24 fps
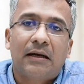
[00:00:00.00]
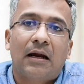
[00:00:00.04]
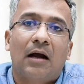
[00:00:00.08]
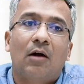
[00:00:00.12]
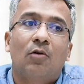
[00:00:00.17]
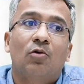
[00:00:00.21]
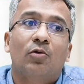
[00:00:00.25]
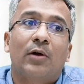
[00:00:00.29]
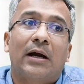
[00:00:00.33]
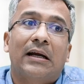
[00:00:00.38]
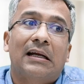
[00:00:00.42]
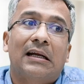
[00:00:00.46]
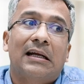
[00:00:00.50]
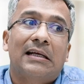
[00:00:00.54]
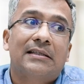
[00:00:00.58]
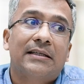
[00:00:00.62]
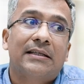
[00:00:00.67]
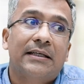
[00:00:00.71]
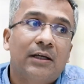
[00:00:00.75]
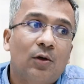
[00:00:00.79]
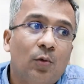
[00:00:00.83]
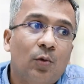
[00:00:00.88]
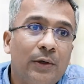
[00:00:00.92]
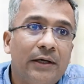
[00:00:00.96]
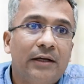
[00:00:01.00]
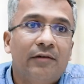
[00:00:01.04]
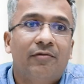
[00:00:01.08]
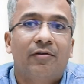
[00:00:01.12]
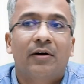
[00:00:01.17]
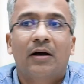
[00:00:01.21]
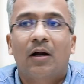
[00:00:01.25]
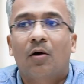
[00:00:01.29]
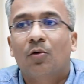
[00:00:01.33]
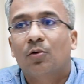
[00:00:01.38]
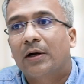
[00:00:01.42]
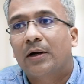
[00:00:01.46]
How to analyze an equity
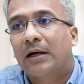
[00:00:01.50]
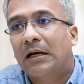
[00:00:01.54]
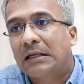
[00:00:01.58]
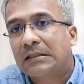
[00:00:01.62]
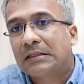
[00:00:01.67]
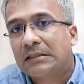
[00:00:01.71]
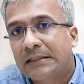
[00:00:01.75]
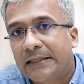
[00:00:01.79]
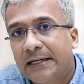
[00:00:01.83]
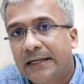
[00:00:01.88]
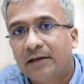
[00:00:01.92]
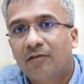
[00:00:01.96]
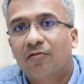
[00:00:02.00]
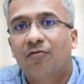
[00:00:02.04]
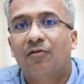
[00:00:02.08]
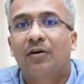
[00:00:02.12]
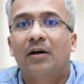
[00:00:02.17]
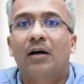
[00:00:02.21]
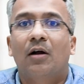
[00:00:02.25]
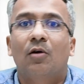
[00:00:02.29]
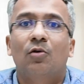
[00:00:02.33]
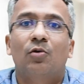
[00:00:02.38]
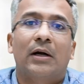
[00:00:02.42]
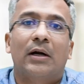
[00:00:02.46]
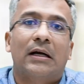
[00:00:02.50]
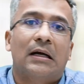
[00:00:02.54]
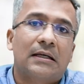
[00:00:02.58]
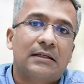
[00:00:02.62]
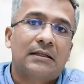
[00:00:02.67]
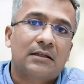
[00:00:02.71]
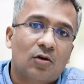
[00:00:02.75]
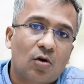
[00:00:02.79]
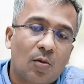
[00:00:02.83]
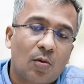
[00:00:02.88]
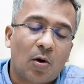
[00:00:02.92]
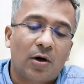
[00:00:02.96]
fund, how to analyze a debt fund, how to analyze
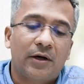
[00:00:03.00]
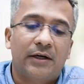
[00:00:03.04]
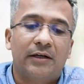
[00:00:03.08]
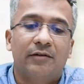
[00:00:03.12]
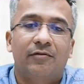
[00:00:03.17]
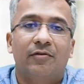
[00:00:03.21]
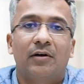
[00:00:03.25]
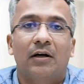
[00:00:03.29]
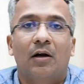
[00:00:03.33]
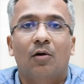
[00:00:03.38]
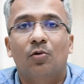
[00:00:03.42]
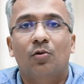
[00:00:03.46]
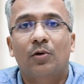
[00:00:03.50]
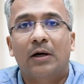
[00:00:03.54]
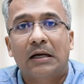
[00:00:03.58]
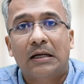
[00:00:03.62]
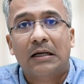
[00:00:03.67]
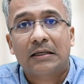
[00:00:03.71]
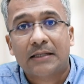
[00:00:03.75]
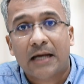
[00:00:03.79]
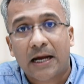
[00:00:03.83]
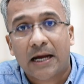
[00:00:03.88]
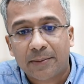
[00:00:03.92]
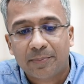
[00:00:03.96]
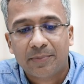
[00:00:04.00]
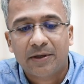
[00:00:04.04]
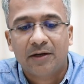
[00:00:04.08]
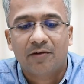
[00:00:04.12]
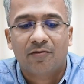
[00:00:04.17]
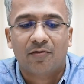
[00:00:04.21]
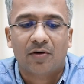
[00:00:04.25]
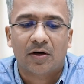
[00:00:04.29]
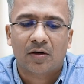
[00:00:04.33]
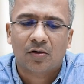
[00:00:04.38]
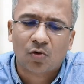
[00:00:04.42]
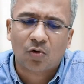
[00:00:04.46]
a commodity fund, how to analyze a hybrid
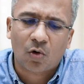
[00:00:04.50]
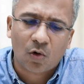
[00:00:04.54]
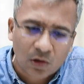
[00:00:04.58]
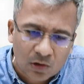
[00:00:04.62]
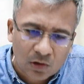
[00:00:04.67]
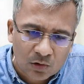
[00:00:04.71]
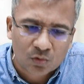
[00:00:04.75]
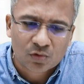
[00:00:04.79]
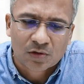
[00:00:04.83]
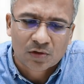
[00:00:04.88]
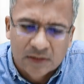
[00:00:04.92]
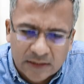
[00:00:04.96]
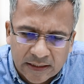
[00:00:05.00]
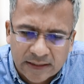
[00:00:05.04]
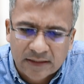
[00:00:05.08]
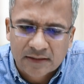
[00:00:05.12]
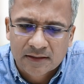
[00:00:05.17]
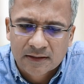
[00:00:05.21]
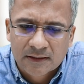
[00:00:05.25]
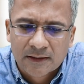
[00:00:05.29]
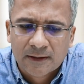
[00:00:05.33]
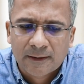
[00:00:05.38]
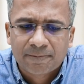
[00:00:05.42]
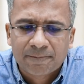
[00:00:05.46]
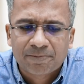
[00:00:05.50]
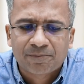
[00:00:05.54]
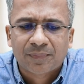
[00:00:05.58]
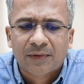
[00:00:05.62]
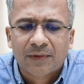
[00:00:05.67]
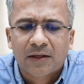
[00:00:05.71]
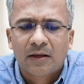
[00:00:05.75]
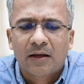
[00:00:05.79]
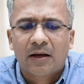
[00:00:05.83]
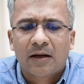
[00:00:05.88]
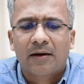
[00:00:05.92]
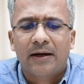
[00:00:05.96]
fund, all those things,
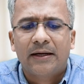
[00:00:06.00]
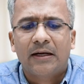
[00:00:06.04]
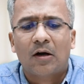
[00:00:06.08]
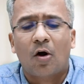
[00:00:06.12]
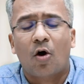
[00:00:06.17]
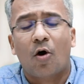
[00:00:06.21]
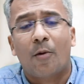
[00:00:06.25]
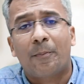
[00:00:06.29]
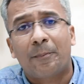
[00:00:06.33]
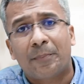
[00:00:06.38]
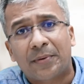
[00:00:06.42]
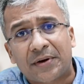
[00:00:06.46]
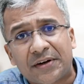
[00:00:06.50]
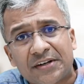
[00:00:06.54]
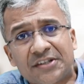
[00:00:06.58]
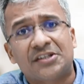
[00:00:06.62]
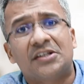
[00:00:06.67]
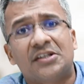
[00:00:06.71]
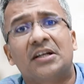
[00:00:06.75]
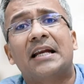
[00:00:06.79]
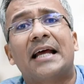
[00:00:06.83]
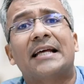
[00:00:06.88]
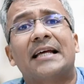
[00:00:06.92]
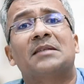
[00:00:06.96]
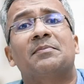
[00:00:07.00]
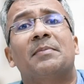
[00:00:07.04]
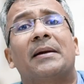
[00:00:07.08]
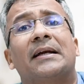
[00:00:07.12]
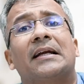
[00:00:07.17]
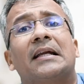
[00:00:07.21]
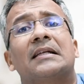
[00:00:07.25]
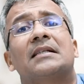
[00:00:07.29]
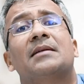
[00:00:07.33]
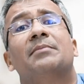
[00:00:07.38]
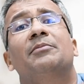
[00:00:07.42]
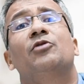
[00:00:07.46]
right? Operational
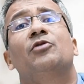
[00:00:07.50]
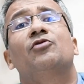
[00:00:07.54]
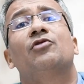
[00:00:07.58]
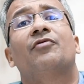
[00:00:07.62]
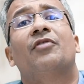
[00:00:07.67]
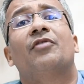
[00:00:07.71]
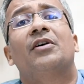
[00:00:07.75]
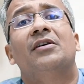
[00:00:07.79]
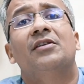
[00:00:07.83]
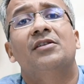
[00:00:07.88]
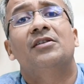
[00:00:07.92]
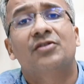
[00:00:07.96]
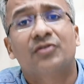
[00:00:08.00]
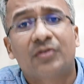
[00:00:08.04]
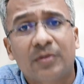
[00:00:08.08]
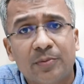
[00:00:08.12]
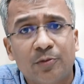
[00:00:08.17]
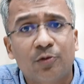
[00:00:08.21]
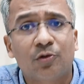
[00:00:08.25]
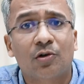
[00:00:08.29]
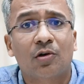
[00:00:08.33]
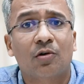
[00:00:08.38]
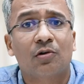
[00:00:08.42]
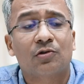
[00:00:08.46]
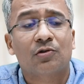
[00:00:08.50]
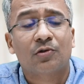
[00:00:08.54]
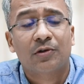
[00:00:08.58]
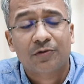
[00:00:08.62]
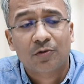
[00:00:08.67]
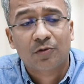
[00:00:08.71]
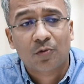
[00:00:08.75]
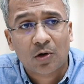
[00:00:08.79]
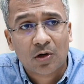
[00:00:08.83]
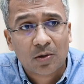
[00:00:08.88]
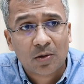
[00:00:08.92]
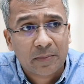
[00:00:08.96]
aspect as a mutual fund distributor also, if
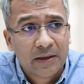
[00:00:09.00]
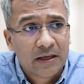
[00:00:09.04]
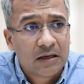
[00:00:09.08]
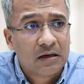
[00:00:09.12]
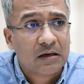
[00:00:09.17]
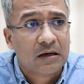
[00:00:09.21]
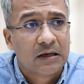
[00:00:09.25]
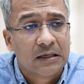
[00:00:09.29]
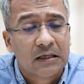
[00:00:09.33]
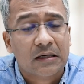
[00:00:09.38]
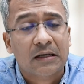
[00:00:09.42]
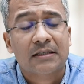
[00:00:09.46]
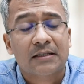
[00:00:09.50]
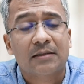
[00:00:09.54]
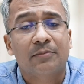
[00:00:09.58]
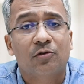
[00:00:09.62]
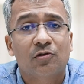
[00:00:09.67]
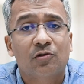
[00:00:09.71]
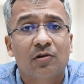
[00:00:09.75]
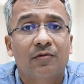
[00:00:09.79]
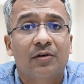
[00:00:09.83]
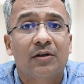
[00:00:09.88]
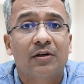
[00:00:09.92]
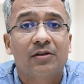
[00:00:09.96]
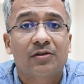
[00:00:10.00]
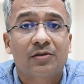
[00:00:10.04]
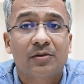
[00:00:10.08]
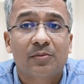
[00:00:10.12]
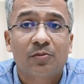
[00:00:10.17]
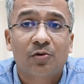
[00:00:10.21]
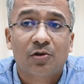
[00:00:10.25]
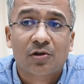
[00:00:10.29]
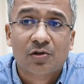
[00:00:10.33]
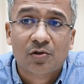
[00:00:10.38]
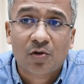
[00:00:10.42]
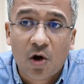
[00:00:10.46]
you want to make a career as a mutual fund
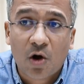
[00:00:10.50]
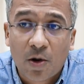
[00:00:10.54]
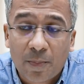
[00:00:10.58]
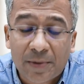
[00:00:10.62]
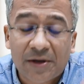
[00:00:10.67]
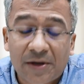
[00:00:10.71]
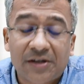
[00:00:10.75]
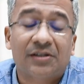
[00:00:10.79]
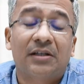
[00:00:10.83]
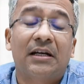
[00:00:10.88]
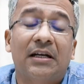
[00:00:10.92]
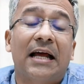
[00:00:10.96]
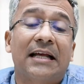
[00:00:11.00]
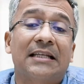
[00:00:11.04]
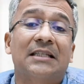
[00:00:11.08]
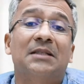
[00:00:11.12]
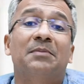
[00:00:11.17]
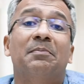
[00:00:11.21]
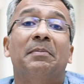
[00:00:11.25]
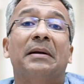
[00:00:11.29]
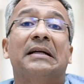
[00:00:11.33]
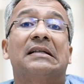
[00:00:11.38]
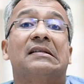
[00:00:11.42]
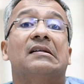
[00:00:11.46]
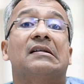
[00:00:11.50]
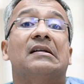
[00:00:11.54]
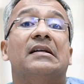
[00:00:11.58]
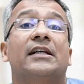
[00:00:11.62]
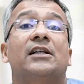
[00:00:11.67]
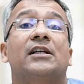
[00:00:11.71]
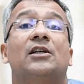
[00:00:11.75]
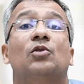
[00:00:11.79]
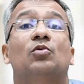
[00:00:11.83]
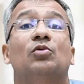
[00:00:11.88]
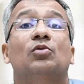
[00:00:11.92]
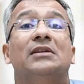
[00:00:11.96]
distributor. So operational aspects
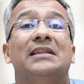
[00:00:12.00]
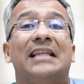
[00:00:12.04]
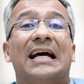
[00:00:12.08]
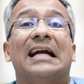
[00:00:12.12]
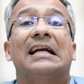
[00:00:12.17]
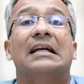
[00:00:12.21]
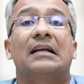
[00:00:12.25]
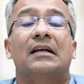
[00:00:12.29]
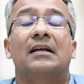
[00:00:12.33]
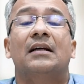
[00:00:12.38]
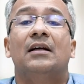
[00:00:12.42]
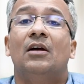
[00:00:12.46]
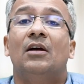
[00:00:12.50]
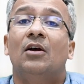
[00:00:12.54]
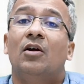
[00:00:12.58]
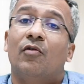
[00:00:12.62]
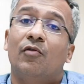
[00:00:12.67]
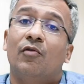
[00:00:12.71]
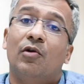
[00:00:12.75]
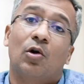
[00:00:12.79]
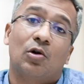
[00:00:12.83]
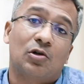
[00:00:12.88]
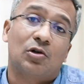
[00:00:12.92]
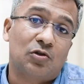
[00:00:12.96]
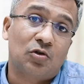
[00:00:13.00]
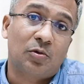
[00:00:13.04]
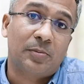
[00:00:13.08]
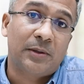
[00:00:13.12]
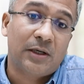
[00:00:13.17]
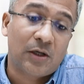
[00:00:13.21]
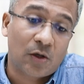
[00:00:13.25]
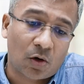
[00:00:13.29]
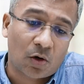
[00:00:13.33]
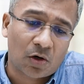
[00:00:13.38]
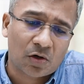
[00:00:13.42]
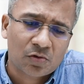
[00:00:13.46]
related to that will also be
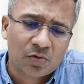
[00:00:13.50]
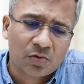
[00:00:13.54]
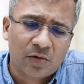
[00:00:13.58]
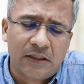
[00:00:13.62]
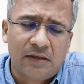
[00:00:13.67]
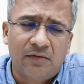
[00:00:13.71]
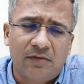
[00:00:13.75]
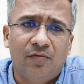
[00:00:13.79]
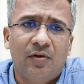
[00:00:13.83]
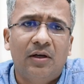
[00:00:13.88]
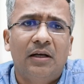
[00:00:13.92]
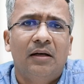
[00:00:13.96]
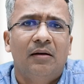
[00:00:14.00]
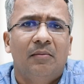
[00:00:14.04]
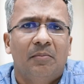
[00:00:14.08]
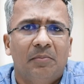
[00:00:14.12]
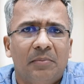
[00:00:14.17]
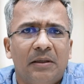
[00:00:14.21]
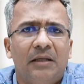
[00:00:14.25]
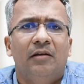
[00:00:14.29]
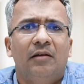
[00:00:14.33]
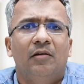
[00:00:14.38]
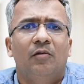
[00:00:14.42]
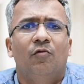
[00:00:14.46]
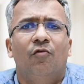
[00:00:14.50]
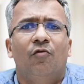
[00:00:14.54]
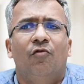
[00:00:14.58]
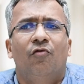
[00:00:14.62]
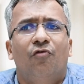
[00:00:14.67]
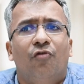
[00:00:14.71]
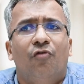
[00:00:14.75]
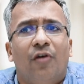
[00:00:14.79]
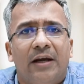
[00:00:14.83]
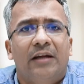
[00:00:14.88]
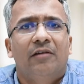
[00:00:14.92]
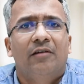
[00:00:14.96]
taught. So it will be
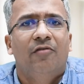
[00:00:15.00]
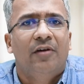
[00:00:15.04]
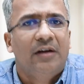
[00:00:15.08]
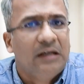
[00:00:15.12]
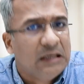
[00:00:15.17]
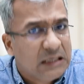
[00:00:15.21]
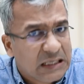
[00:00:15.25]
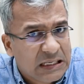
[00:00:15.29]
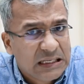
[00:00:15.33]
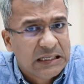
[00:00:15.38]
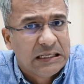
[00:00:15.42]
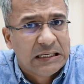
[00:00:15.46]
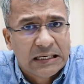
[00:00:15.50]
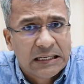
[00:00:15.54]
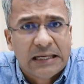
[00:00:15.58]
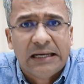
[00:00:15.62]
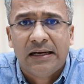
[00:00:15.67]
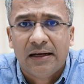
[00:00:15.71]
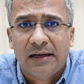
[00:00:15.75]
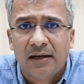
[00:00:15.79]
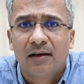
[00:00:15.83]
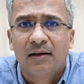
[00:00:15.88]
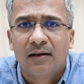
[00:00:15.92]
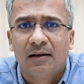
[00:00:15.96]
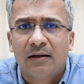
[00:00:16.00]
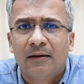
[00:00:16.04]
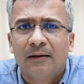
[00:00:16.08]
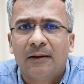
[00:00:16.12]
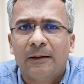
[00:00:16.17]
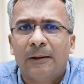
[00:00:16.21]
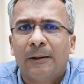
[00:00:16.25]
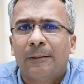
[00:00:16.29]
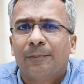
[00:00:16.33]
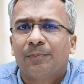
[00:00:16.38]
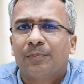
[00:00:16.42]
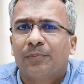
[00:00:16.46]
very, very detailed
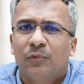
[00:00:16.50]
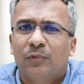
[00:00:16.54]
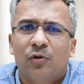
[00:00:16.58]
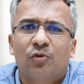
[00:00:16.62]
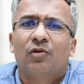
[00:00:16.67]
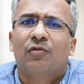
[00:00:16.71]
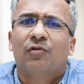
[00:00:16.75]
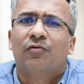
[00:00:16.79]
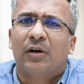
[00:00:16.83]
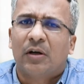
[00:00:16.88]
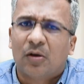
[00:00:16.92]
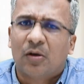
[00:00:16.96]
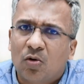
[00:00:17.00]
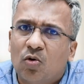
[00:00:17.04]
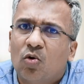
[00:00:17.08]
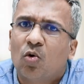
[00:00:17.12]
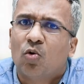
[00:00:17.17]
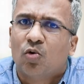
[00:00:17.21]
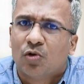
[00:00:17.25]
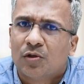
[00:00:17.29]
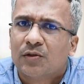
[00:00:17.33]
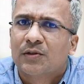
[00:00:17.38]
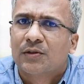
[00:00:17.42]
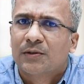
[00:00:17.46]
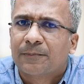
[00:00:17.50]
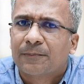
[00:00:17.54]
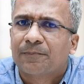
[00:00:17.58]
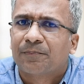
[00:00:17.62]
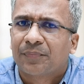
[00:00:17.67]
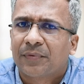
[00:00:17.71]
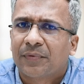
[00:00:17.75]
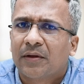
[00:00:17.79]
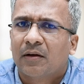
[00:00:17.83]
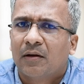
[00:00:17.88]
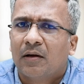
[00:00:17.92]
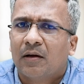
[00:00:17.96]
mutual fund course
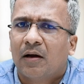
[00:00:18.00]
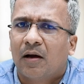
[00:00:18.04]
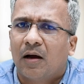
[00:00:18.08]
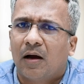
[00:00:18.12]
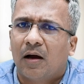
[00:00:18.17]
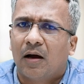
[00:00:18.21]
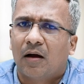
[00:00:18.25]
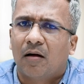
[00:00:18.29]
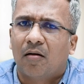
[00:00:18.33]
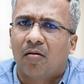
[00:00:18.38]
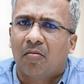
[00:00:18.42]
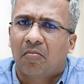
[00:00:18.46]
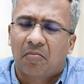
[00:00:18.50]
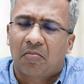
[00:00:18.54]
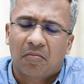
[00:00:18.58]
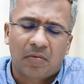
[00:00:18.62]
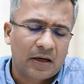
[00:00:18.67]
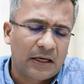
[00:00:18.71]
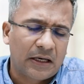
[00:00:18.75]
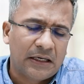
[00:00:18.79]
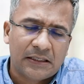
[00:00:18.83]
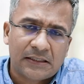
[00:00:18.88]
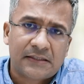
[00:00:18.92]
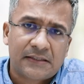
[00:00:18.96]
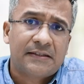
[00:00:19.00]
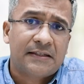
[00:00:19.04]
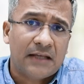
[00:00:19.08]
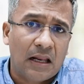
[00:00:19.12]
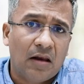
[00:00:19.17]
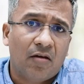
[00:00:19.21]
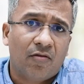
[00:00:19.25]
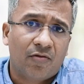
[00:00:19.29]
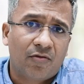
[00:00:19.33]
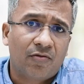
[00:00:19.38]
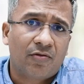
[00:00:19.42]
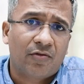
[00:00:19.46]
in
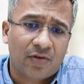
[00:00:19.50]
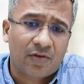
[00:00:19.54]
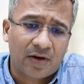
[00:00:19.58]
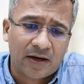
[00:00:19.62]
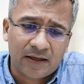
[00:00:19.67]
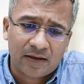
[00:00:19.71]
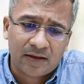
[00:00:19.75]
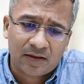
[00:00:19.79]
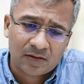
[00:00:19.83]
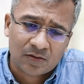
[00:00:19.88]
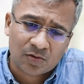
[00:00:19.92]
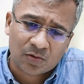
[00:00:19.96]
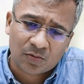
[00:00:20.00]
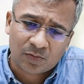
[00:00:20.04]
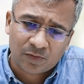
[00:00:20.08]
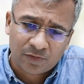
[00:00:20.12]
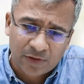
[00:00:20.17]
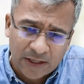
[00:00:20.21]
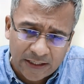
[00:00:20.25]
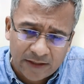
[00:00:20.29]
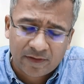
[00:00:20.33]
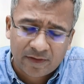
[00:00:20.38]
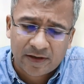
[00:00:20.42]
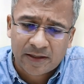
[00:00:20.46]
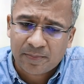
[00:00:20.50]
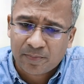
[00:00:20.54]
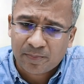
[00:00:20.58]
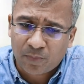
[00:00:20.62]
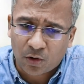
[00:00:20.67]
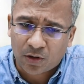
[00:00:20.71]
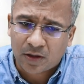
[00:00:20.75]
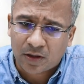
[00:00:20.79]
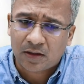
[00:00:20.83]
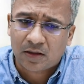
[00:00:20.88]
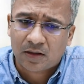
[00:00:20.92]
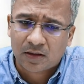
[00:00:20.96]
itself, right? So very, very
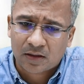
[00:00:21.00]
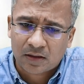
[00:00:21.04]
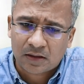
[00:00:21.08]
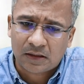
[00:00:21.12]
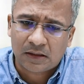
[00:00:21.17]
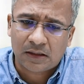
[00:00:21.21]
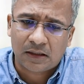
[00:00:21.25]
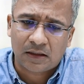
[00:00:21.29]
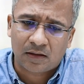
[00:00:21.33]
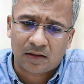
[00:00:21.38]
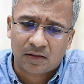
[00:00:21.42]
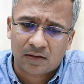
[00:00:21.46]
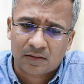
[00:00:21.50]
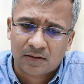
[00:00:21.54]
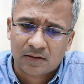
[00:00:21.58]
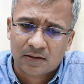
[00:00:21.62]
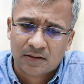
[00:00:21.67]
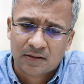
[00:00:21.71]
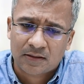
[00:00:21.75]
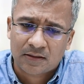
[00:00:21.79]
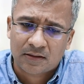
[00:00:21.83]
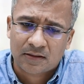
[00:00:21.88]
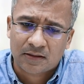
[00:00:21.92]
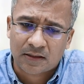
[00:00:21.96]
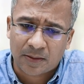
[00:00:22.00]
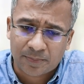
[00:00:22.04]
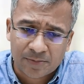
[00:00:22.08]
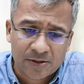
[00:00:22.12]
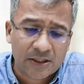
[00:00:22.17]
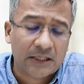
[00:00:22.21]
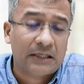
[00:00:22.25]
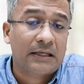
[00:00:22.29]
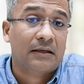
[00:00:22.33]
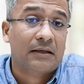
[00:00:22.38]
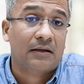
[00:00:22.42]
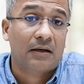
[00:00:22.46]
important
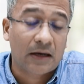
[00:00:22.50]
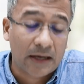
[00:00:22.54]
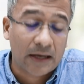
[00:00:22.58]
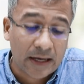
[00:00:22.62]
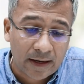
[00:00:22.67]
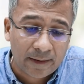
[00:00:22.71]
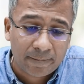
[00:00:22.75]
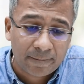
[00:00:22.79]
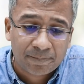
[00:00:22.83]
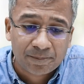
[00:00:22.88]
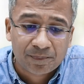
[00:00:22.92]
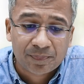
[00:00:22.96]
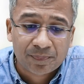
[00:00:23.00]
subject again.